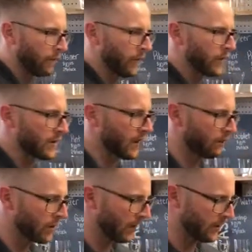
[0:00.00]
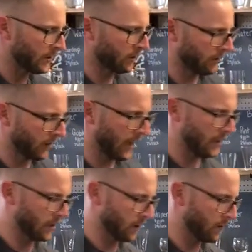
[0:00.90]
First thing, when you get to your
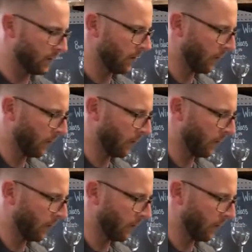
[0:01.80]
location,